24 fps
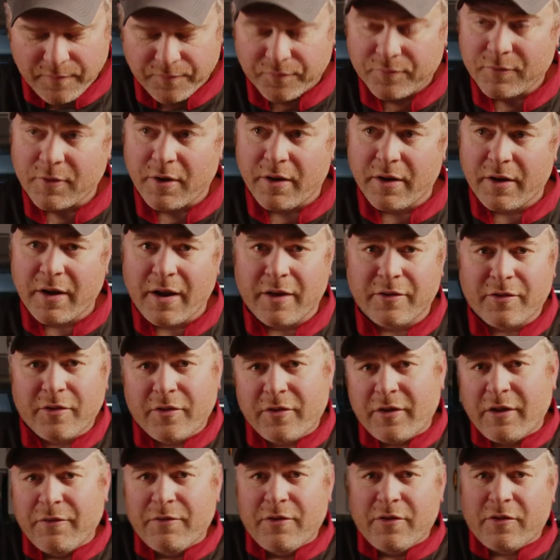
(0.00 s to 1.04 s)
All right, guys, let's
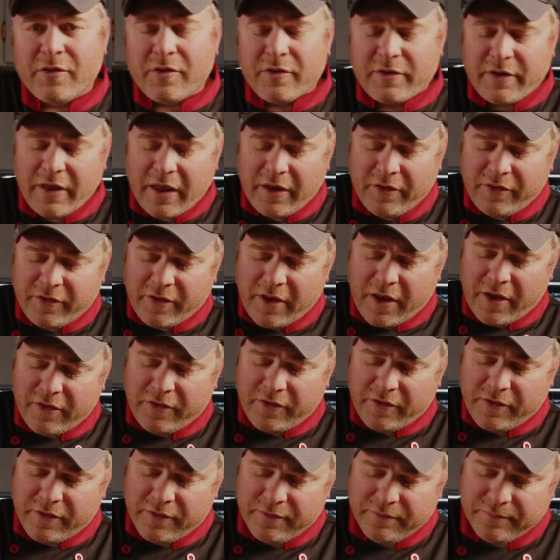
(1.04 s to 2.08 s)
give this a taste
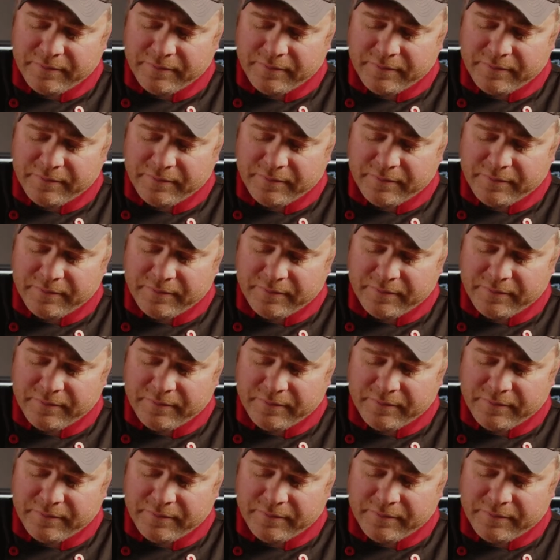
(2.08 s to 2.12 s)
test.